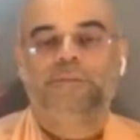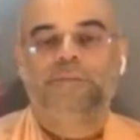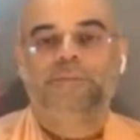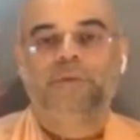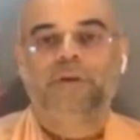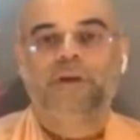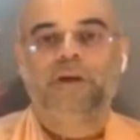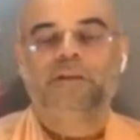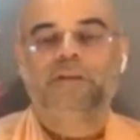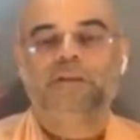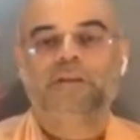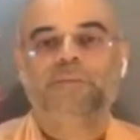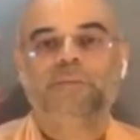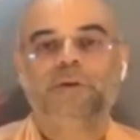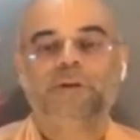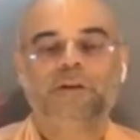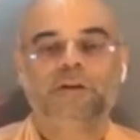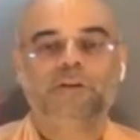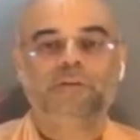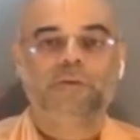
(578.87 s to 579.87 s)
and some
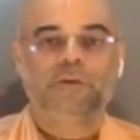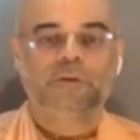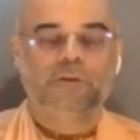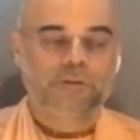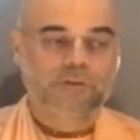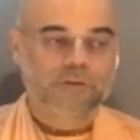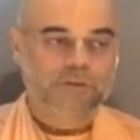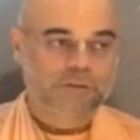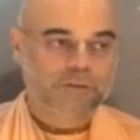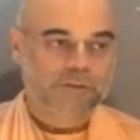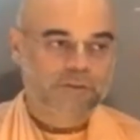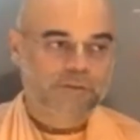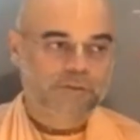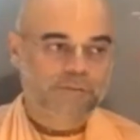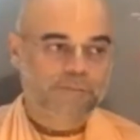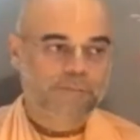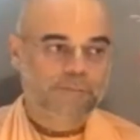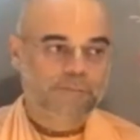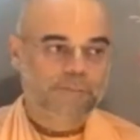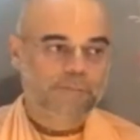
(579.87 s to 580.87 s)
other vows.
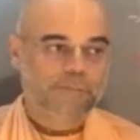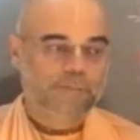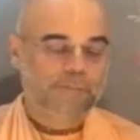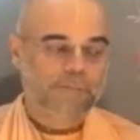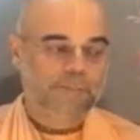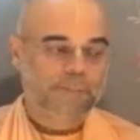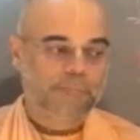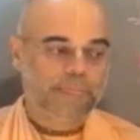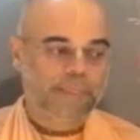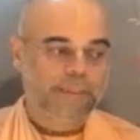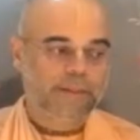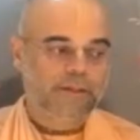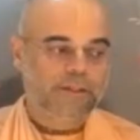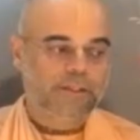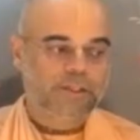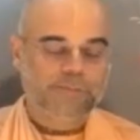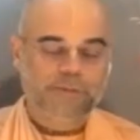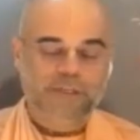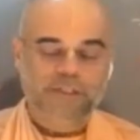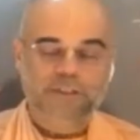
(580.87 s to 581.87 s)

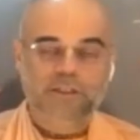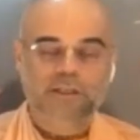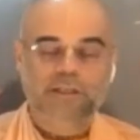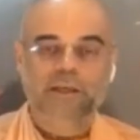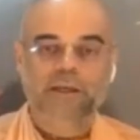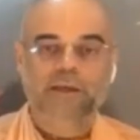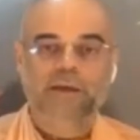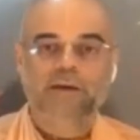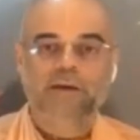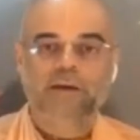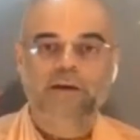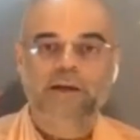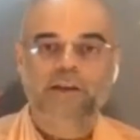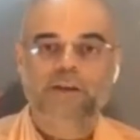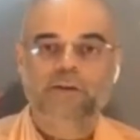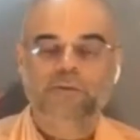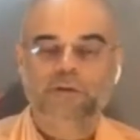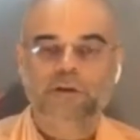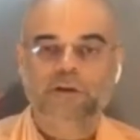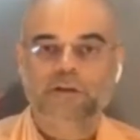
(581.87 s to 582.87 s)
Especially
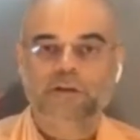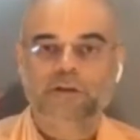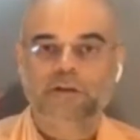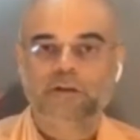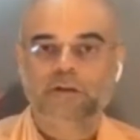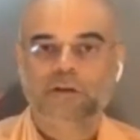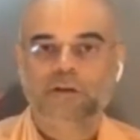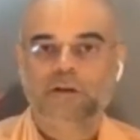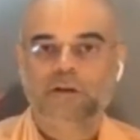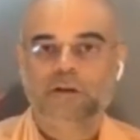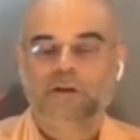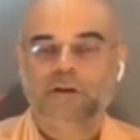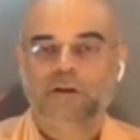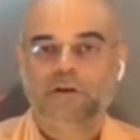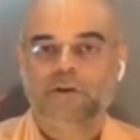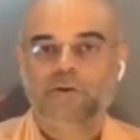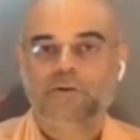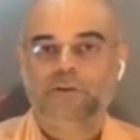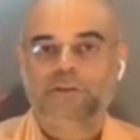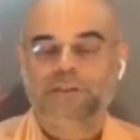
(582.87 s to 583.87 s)
anyone
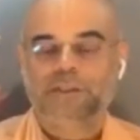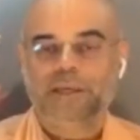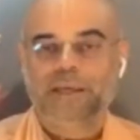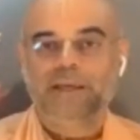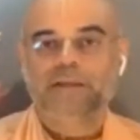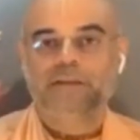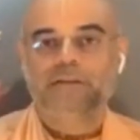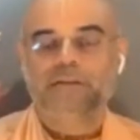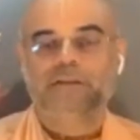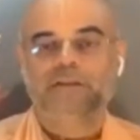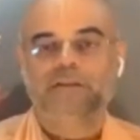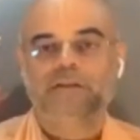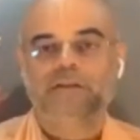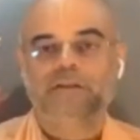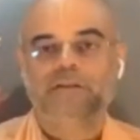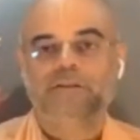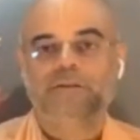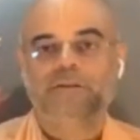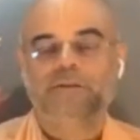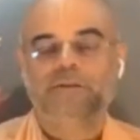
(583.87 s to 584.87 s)
who sings
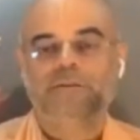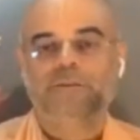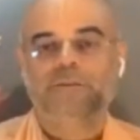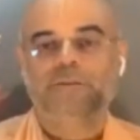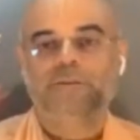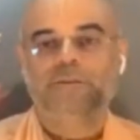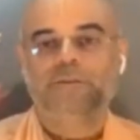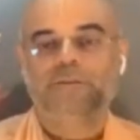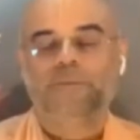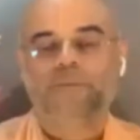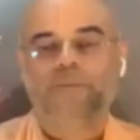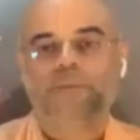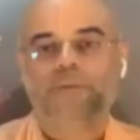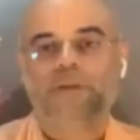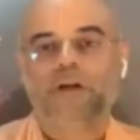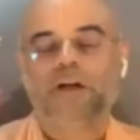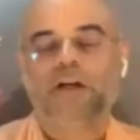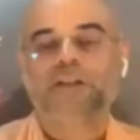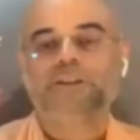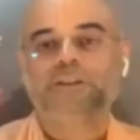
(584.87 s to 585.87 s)
the
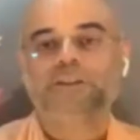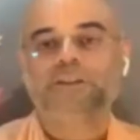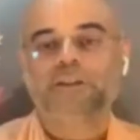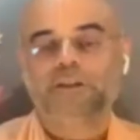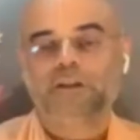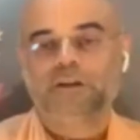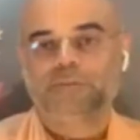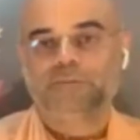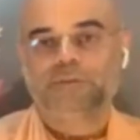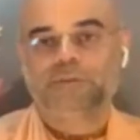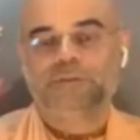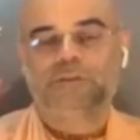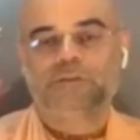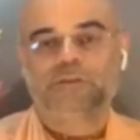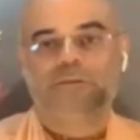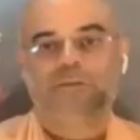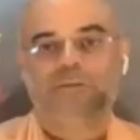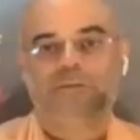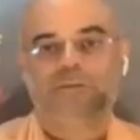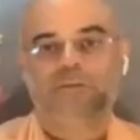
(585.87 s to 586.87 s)
Ashtakams,
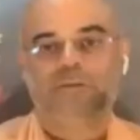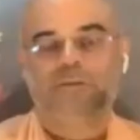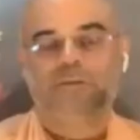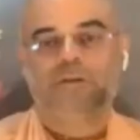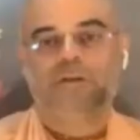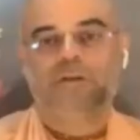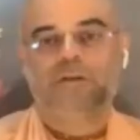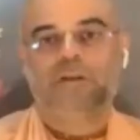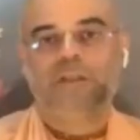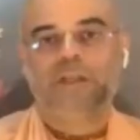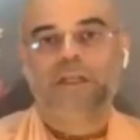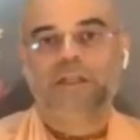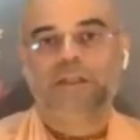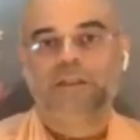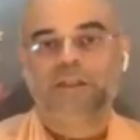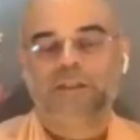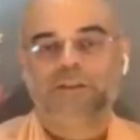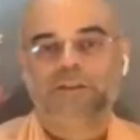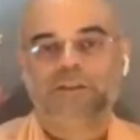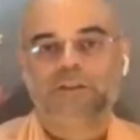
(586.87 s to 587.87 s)
Lalita
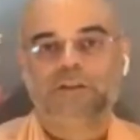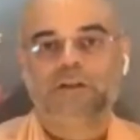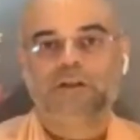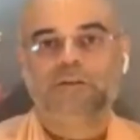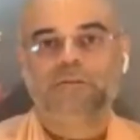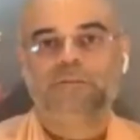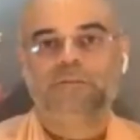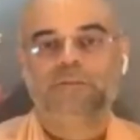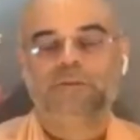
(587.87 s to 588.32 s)
Ashtakam,